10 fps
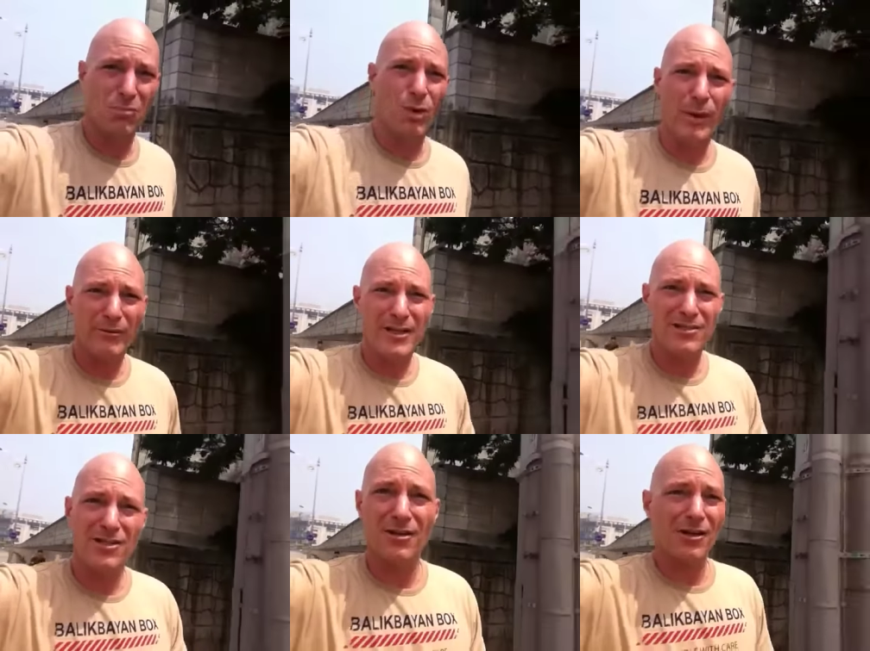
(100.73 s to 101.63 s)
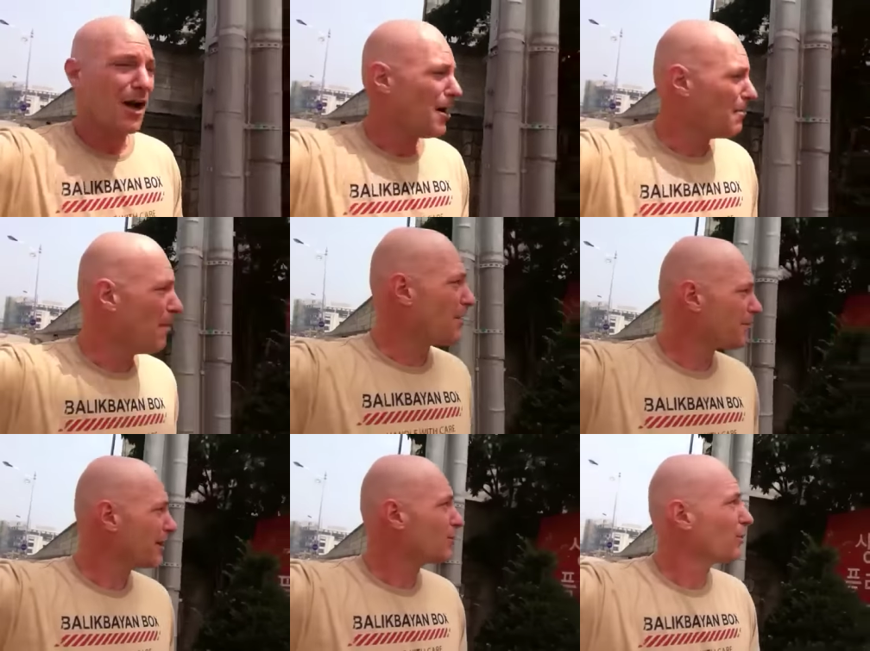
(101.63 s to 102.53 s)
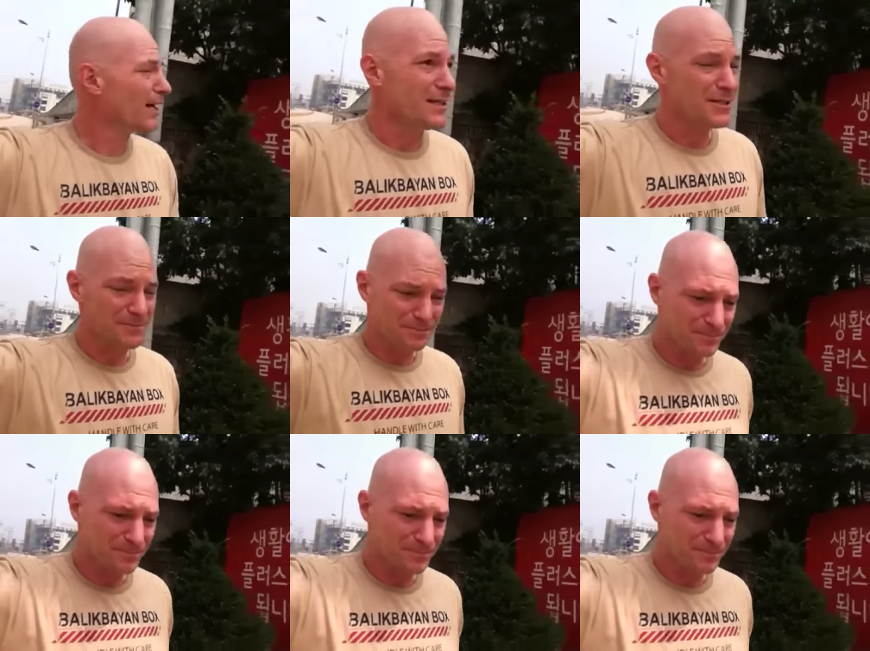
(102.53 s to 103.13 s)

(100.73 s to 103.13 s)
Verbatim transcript: what we would consider, monthly rent.